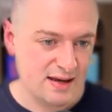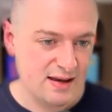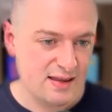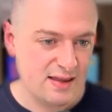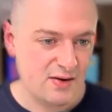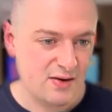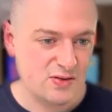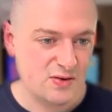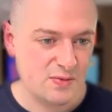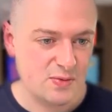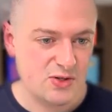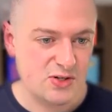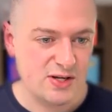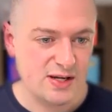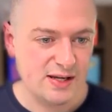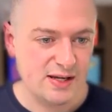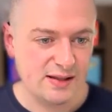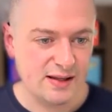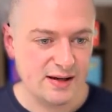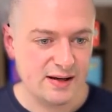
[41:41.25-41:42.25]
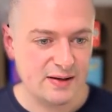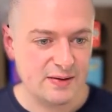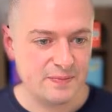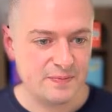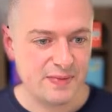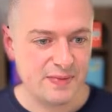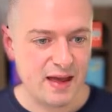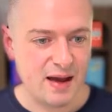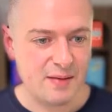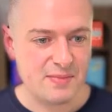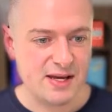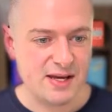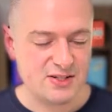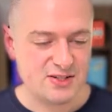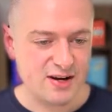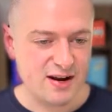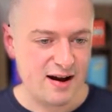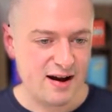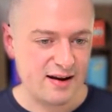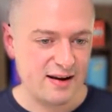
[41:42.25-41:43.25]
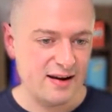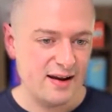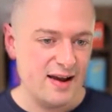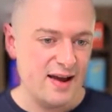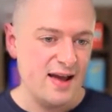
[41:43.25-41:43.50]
That was from Sheila Hitchcock.